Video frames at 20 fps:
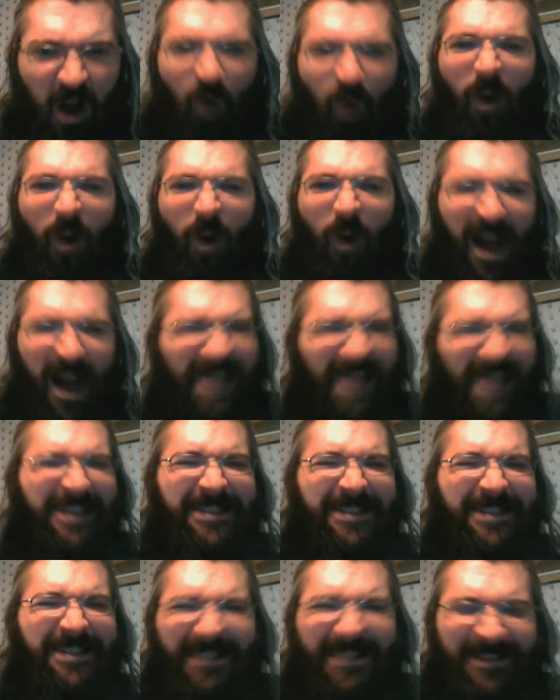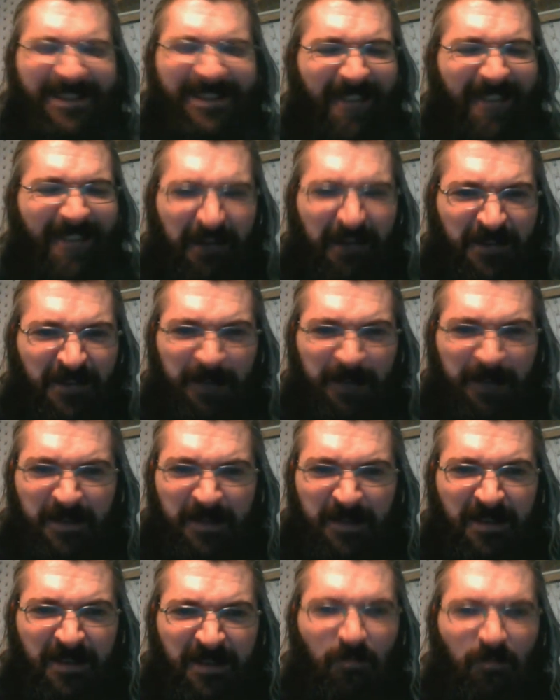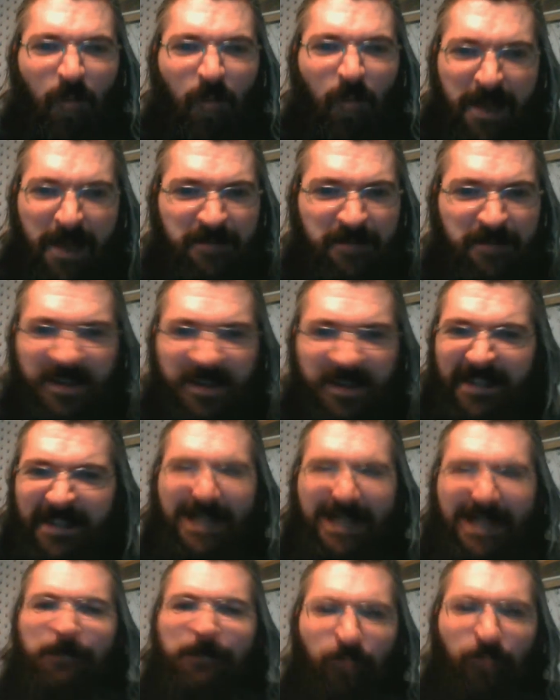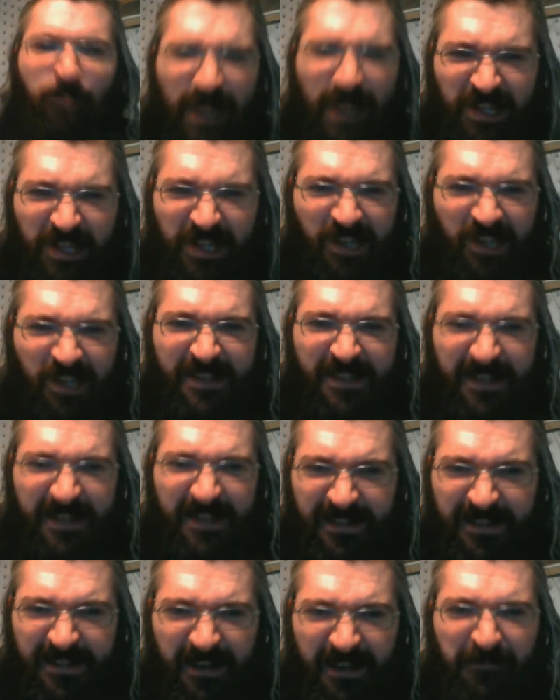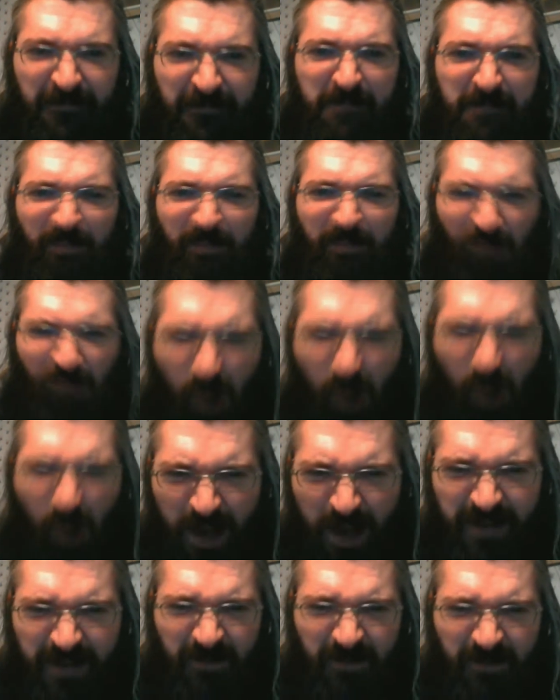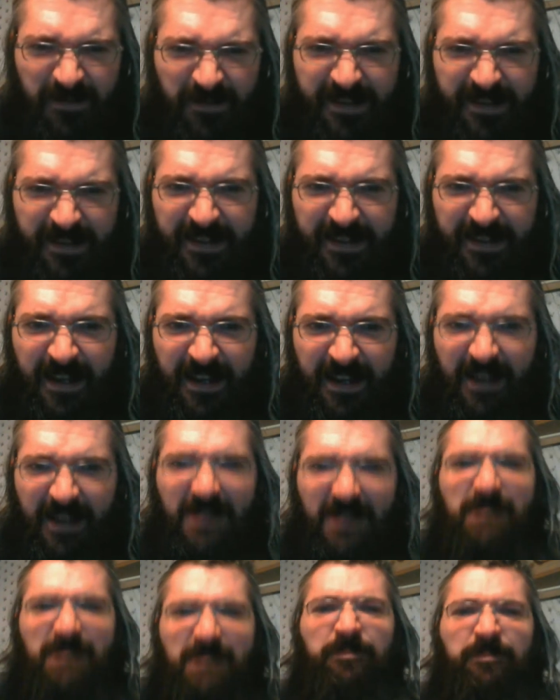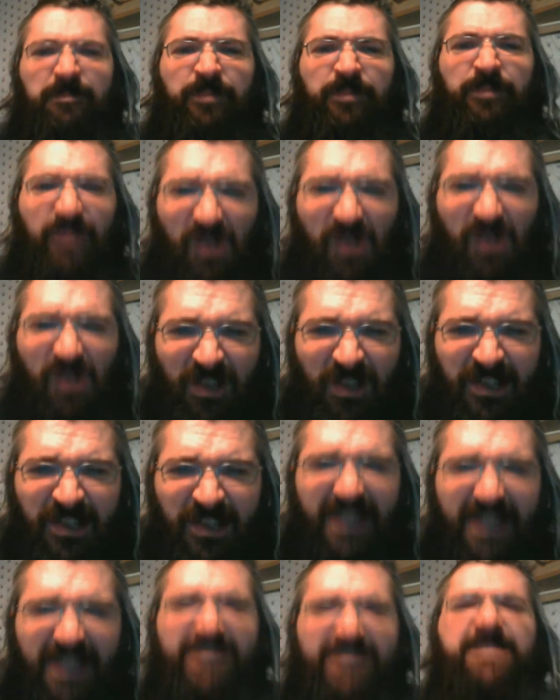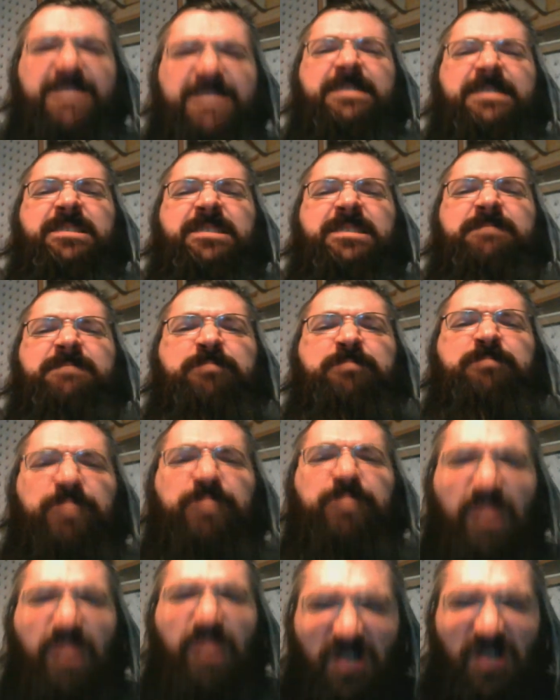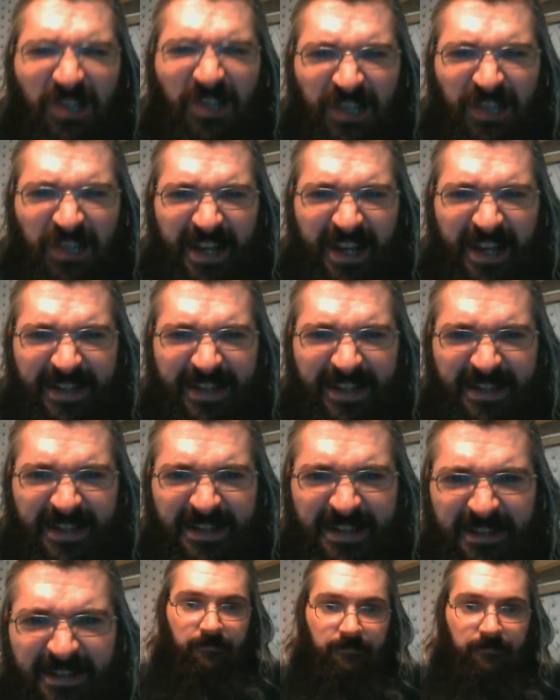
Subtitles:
Why is this left up to the whim and the capriciousness of employers? Bullshit. This is just bullshit.